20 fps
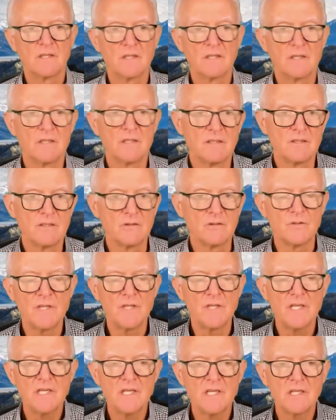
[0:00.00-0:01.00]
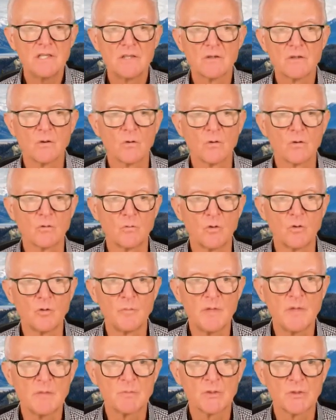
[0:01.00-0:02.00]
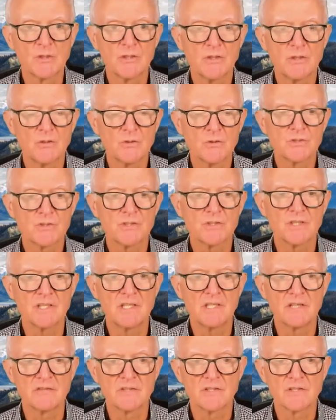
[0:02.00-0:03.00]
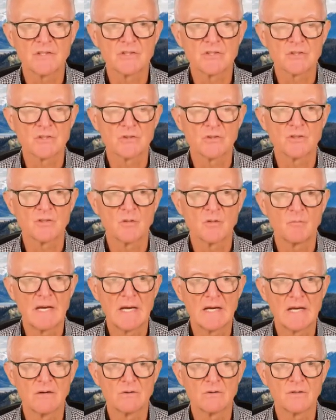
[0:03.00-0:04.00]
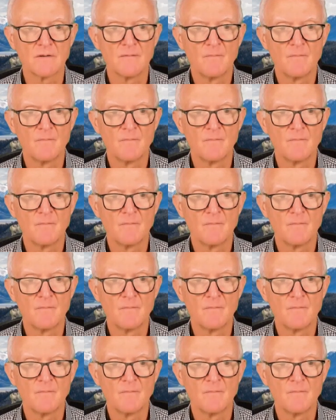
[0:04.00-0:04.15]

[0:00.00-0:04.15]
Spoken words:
you need or will be produced given a certain amount